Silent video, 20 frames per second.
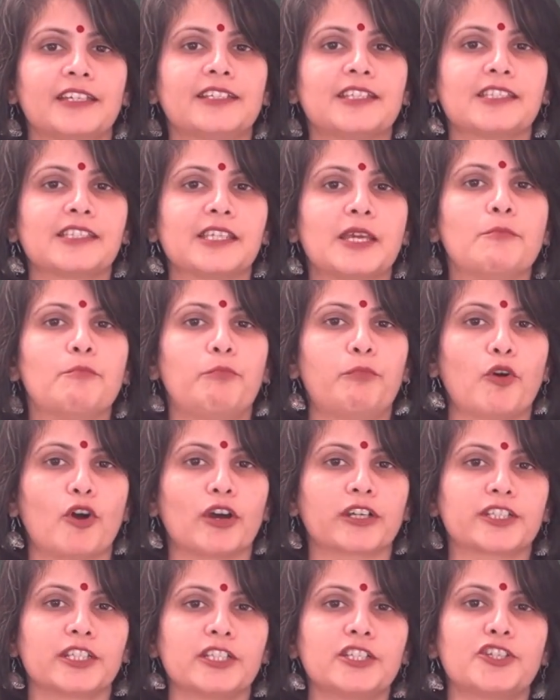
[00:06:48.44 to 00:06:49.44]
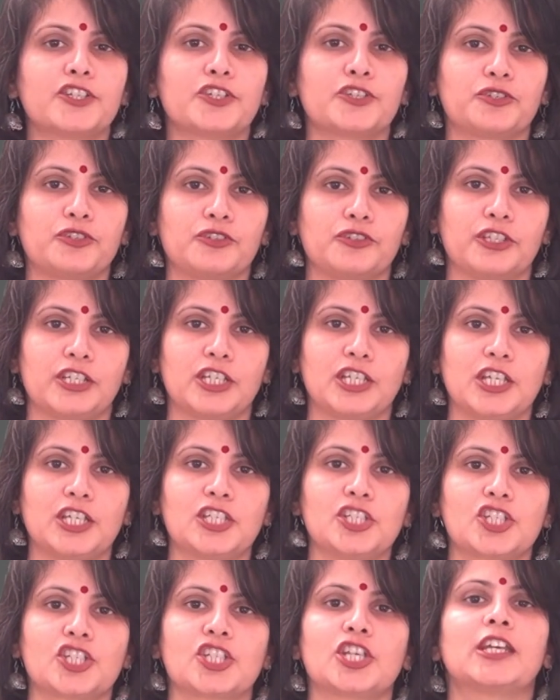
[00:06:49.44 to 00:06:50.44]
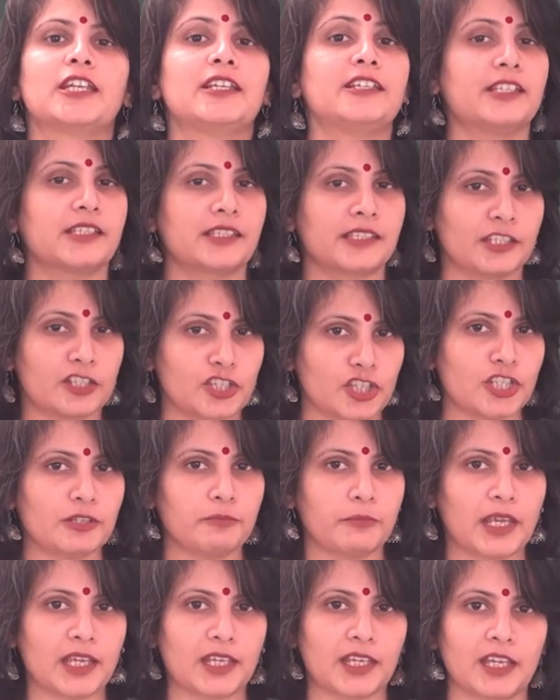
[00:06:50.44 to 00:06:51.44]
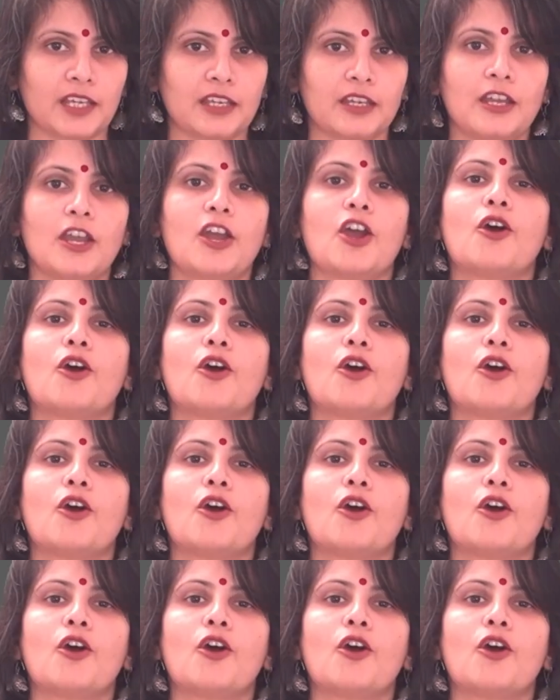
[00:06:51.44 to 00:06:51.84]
it is important to teach decision making,